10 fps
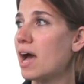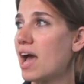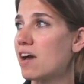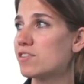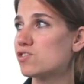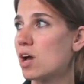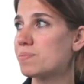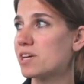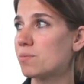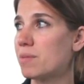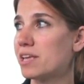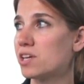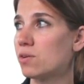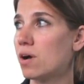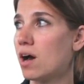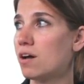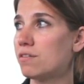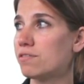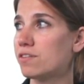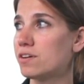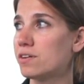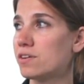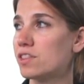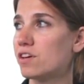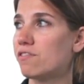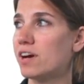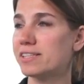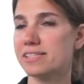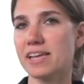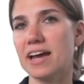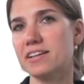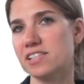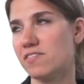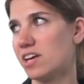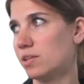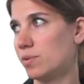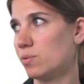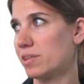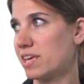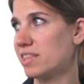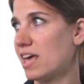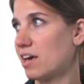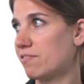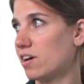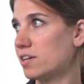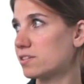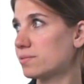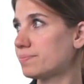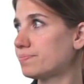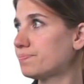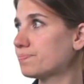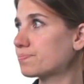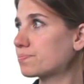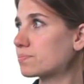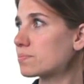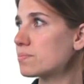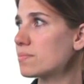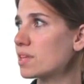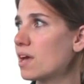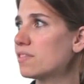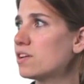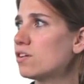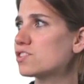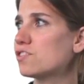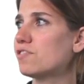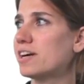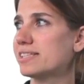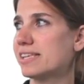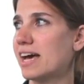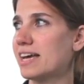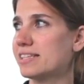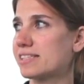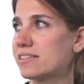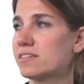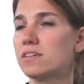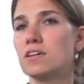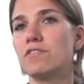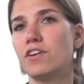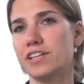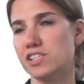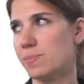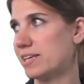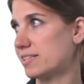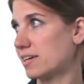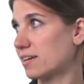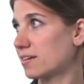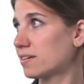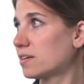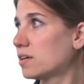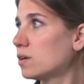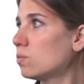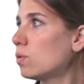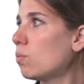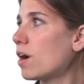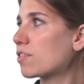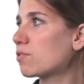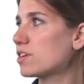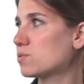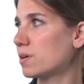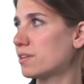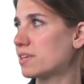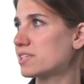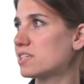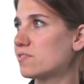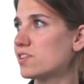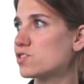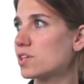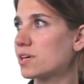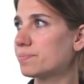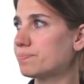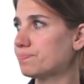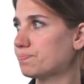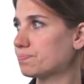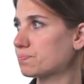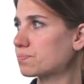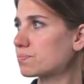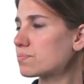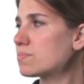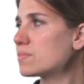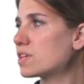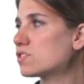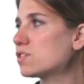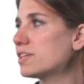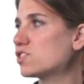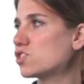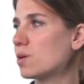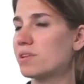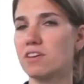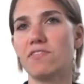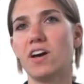I have a drop-down menu of the font styles available within that font, and then also font size, font spacing. We'll walk through each one of these individually. So let's start with the